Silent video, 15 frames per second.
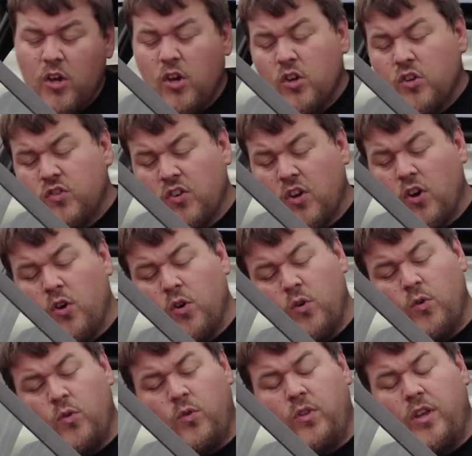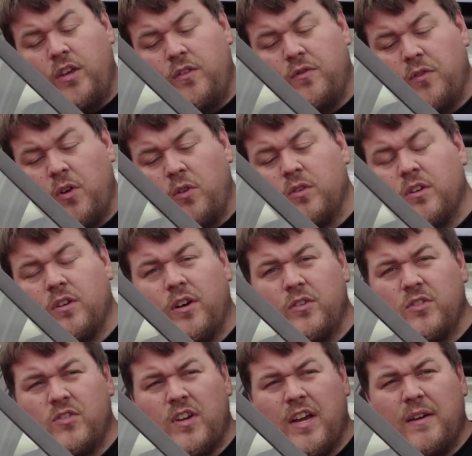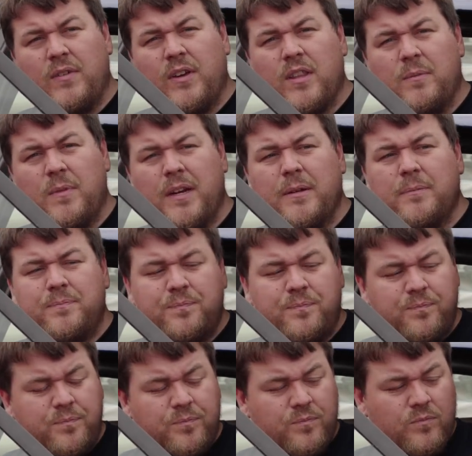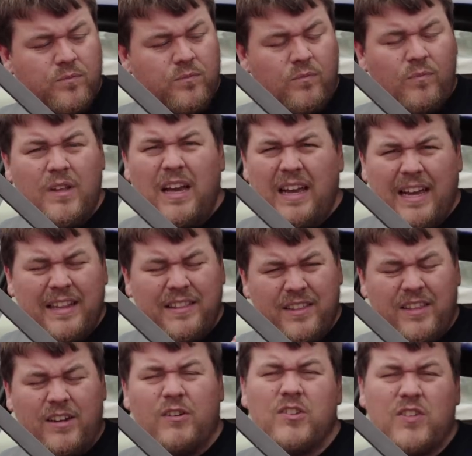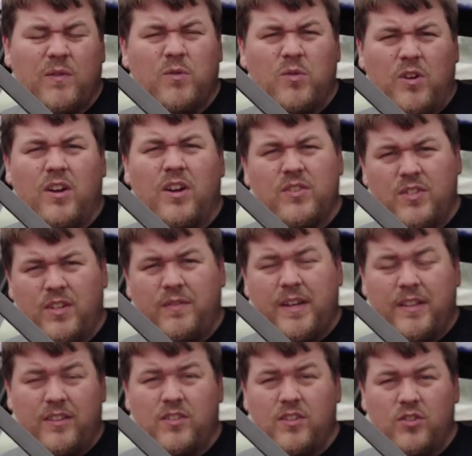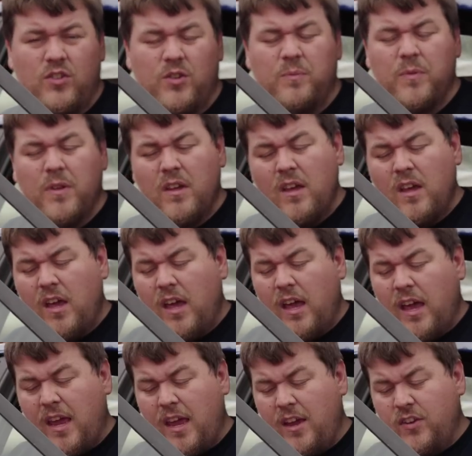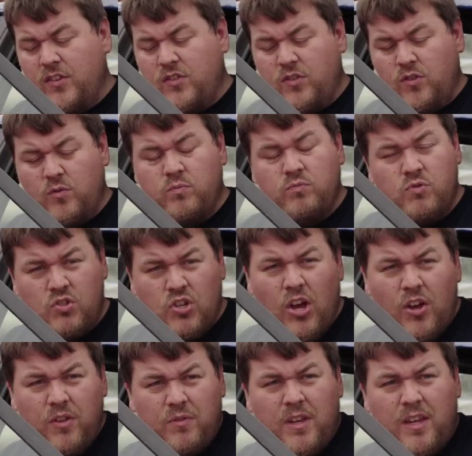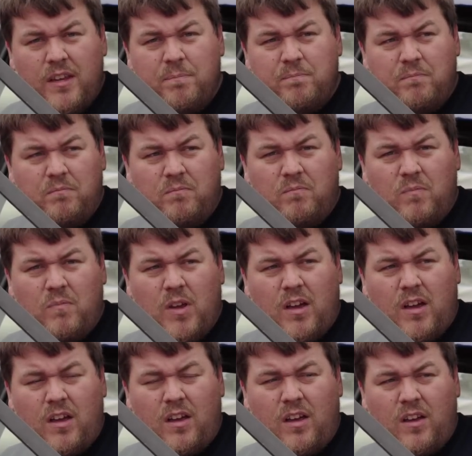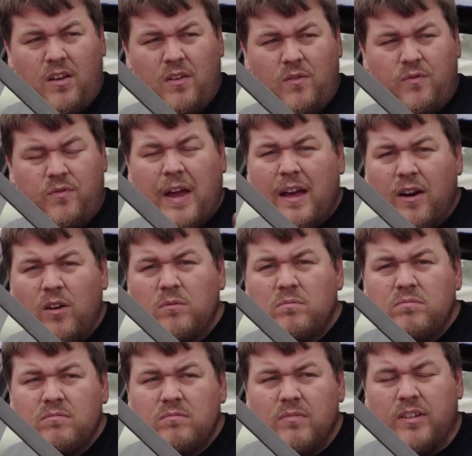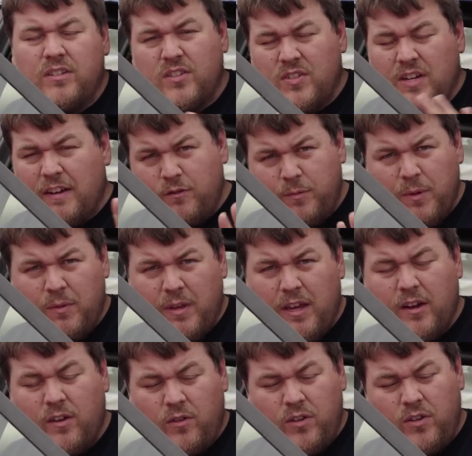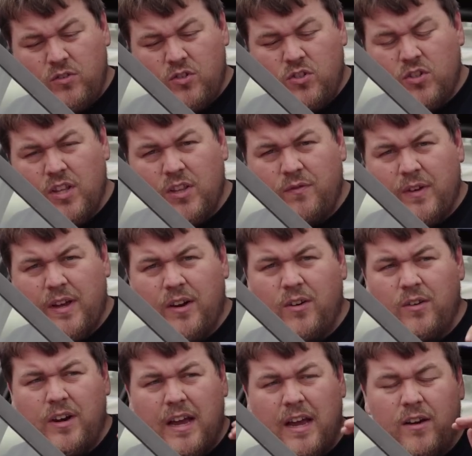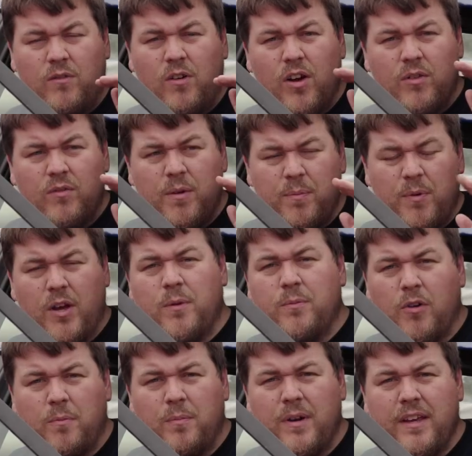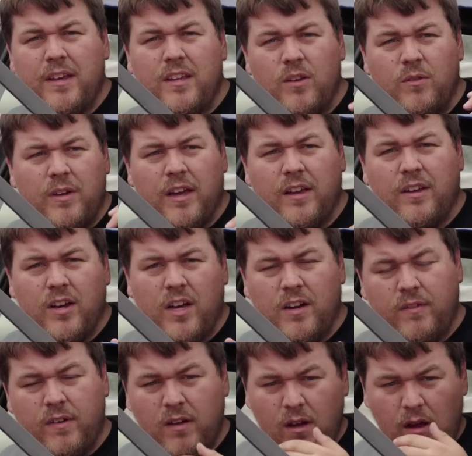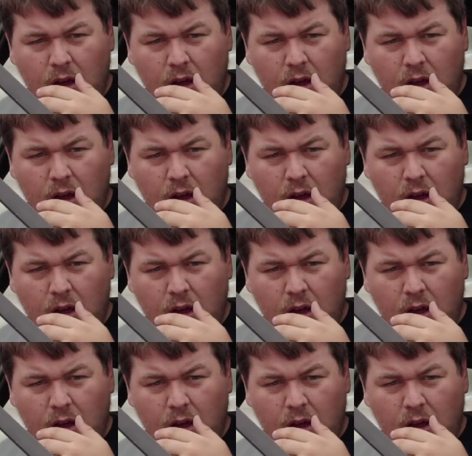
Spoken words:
So the fault that Lotus are having at the minute, again, there are several cars that have had this issue, is you turn the fan on. It doesn't have to be with the aircon. You just turn the fan on, and rather it blowing properly, you get kind of a